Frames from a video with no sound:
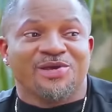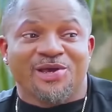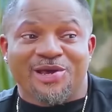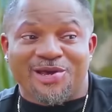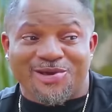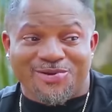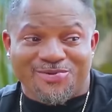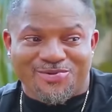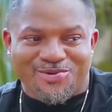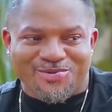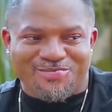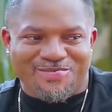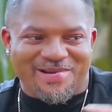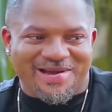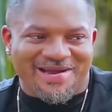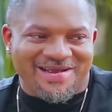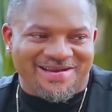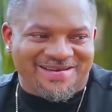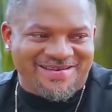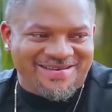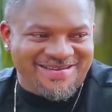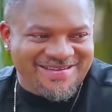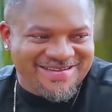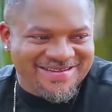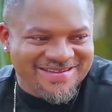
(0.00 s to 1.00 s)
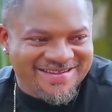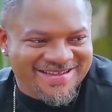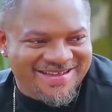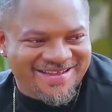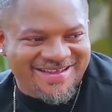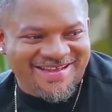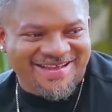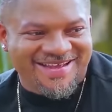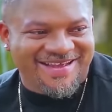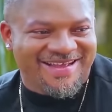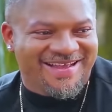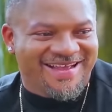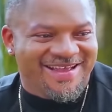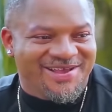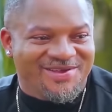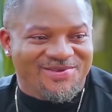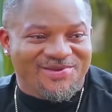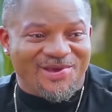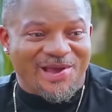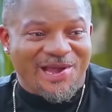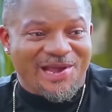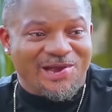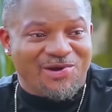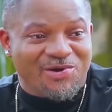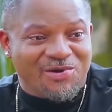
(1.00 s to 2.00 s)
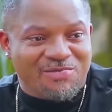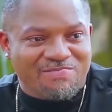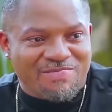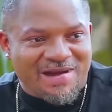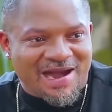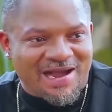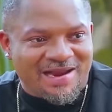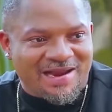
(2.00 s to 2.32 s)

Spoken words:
You're a good man. You're a good